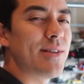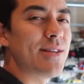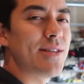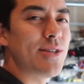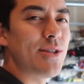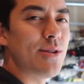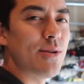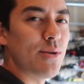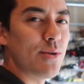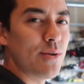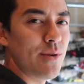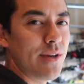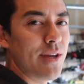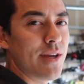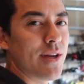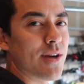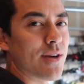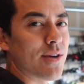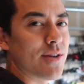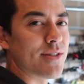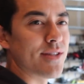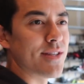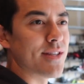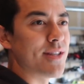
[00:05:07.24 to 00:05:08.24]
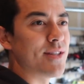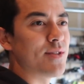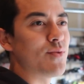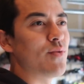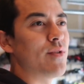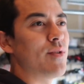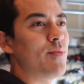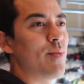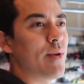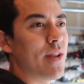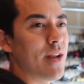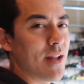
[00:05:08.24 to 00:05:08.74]
been 2 years since
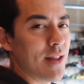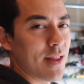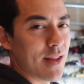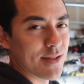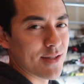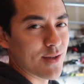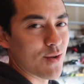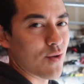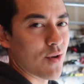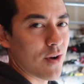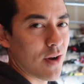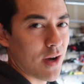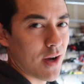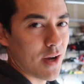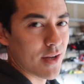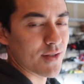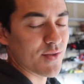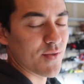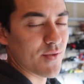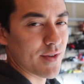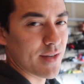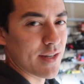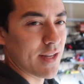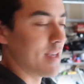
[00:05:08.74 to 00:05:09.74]
we've been in this garage for